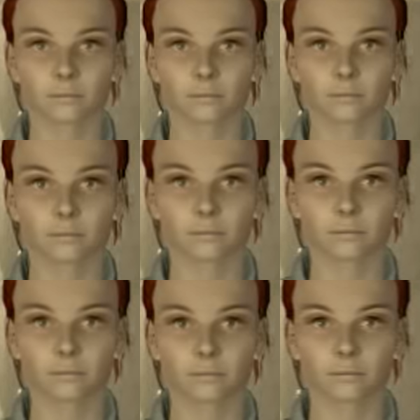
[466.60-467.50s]

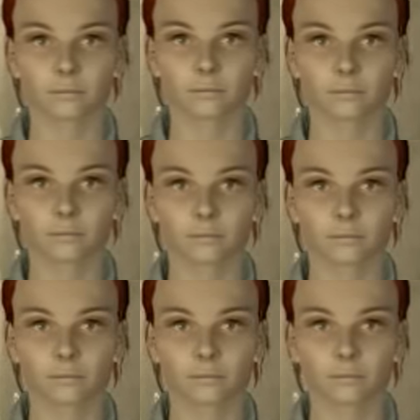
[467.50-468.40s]

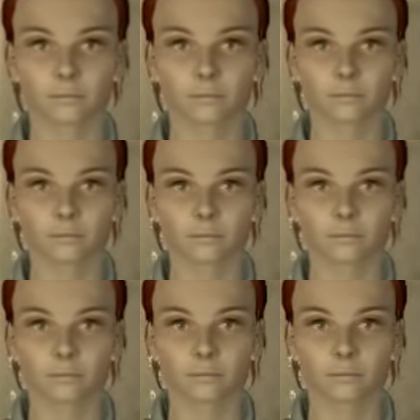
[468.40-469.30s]

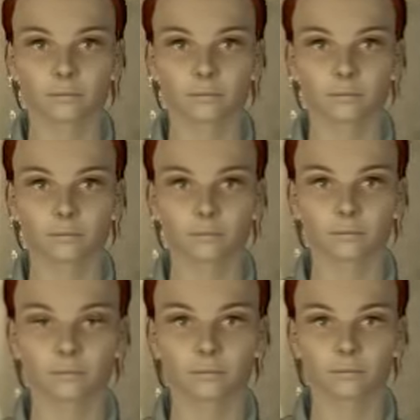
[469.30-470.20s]

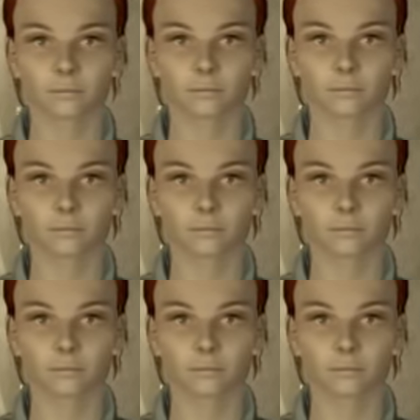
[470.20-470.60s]
(no one is talking)